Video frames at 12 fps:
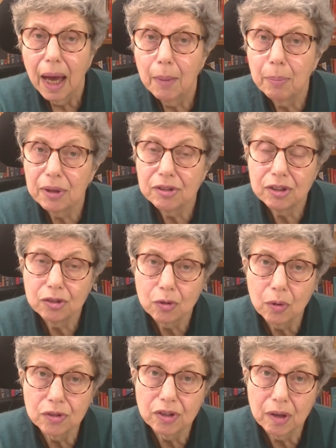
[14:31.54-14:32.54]
But he's
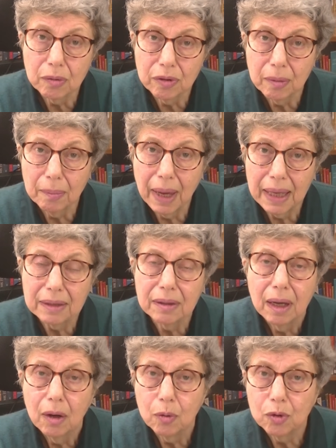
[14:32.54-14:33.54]
also the man
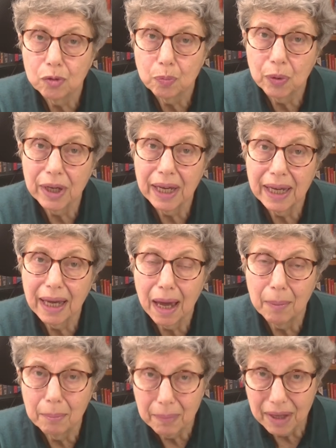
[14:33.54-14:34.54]
who was bringing
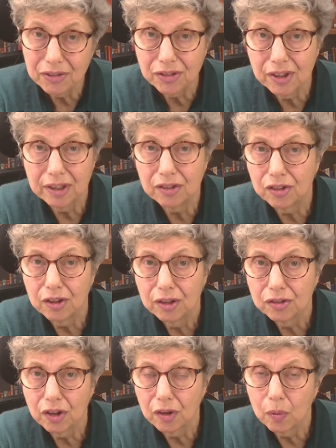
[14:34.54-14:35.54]
a message
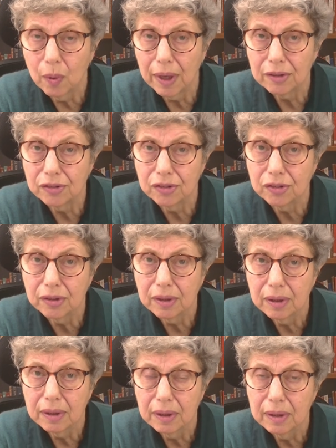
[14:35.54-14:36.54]
to the West
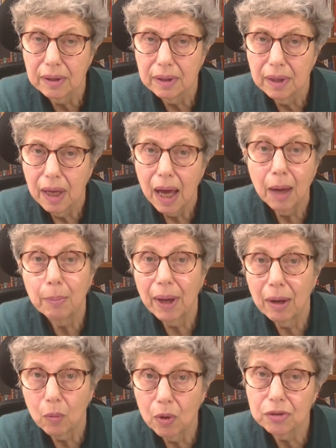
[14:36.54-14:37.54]

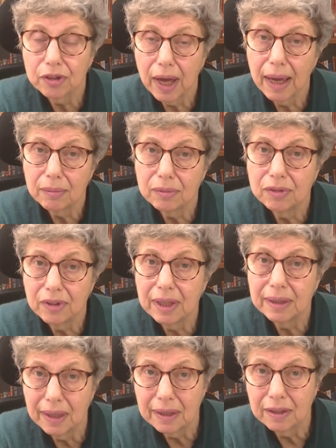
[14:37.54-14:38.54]
about what happened
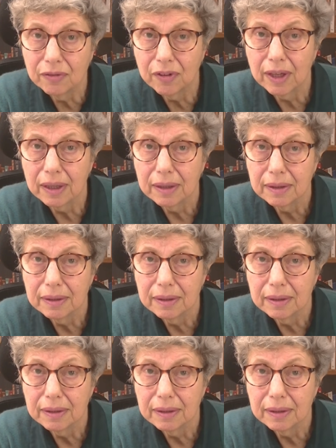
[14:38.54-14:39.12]
in Nineveh.